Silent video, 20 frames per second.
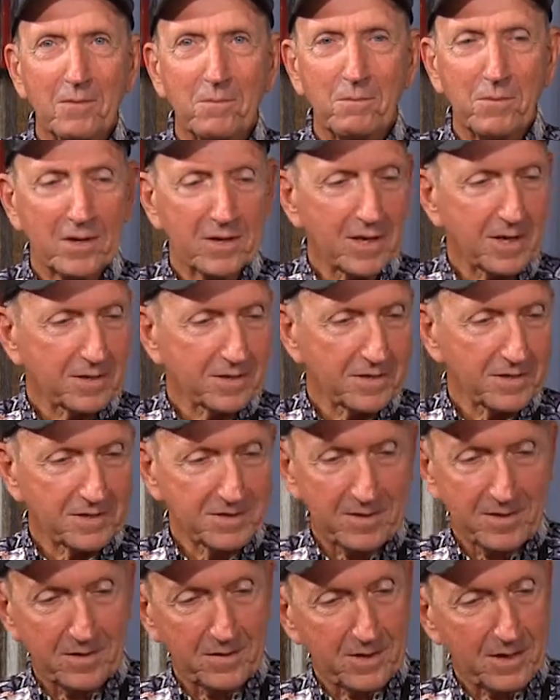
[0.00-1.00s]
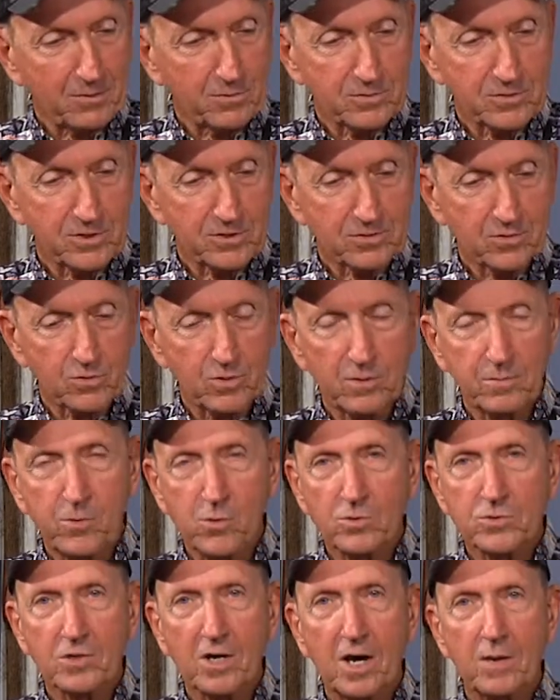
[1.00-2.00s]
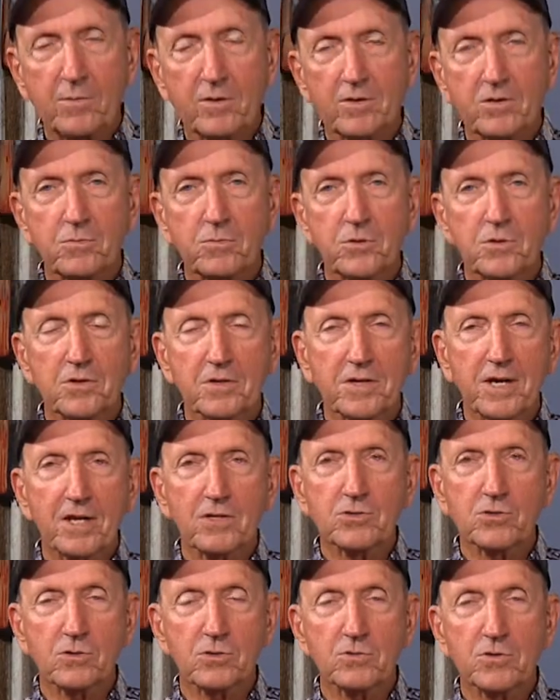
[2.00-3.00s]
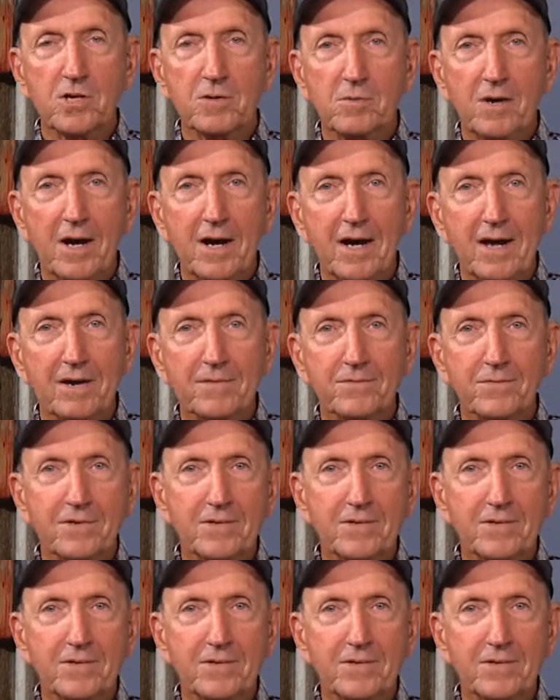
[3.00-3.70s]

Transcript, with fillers: But I didn't, know. Uh, I was just a real poor job of communication on their behalf.